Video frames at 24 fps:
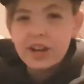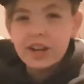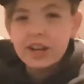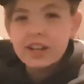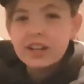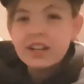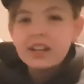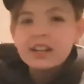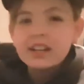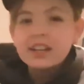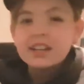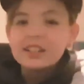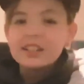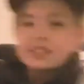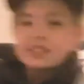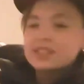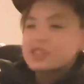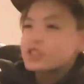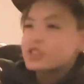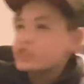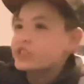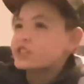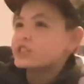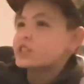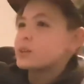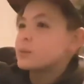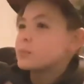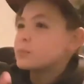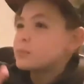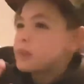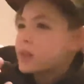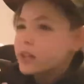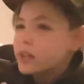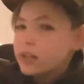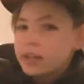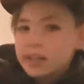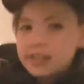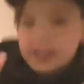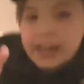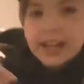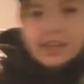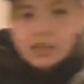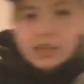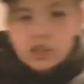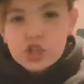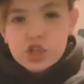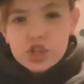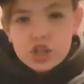nothing. Just gross. something
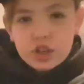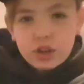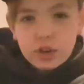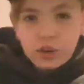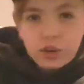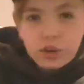occasional.